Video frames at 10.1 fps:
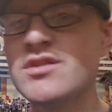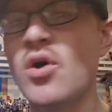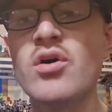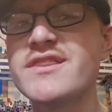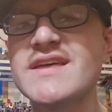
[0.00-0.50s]

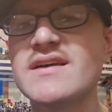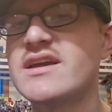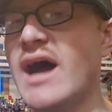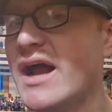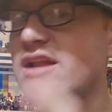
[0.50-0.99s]
only thing that
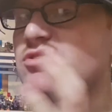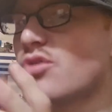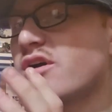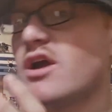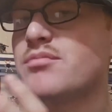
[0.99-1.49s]
kind of
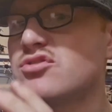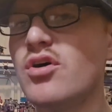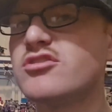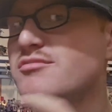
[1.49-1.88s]
sort of comes close,